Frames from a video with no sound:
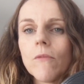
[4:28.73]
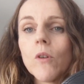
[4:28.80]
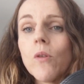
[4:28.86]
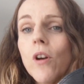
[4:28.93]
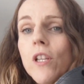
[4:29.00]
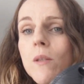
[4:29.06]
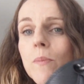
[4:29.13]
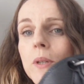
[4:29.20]

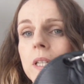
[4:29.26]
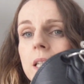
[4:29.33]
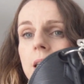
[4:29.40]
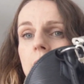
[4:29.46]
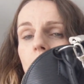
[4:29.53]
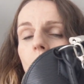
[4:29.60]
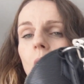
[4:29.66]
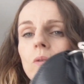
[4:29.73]

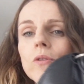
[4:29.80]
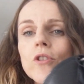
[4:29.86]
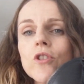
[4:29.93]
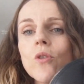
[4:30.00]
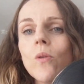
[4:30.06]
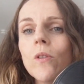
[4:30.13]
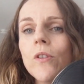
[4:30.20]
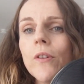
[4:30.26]
crossbody or on the
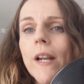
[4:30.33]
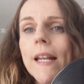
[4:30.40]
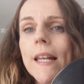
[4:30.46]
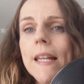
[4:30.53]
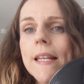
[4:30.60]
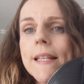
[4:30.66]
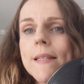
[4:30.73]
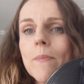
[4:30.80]
shoulder
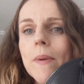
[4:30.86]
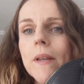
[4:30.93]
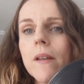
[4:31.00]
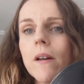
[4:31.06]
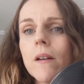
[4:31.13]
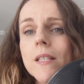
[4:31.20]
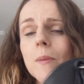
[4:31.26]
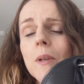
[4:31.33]
at least,
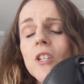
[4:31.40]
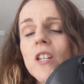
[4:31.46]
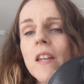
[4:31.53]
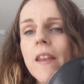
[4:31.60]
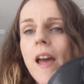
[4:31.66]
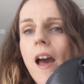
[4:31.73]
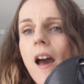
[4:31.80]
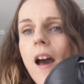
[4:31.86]
because
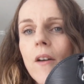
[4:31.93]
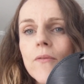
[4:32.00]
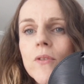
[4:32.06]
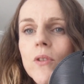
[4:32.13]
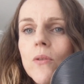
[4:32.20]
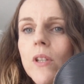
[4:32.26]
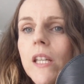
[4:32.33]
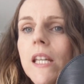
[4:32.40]
especially now I have
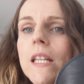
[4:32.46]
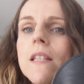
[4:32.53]
two